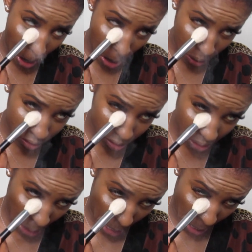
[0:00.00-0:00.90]
It's just
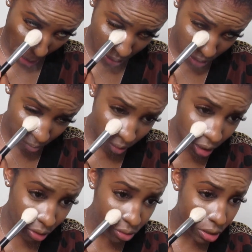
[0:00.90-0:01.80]
like, the
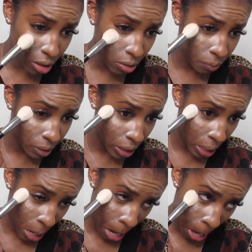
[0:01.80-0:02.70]
minute you start
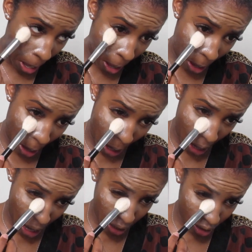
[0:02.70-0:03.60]
complaining,
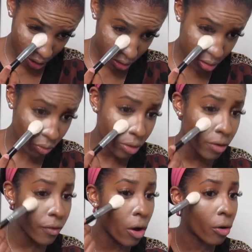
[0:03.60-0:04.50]
I sort
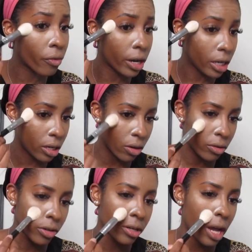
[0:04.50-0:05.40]
of already know
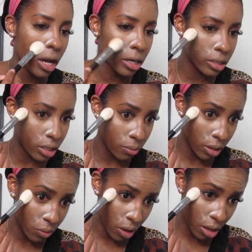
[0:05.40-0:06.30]
you're not gonna tip
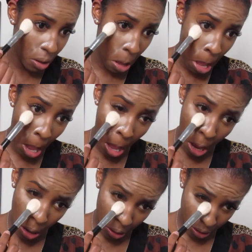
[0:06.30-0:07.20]
me well.
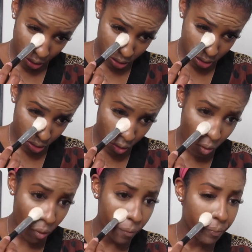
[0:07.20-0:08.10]

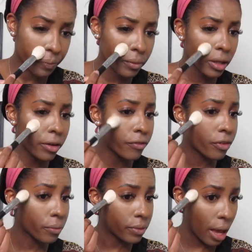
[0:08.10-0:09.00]
So
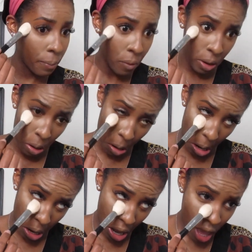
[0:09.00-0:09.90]
from that point
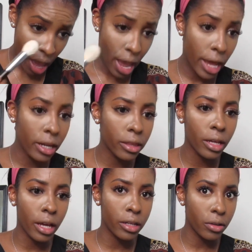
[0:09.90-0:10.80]
on, anything
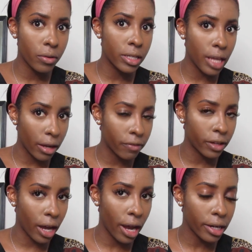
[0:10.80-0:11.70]
I do is out of the
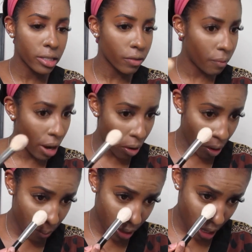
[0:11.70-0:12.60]
kindness of my
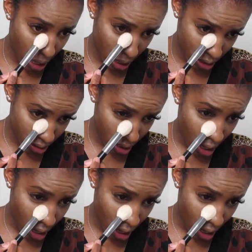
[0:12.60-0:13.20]
heart, because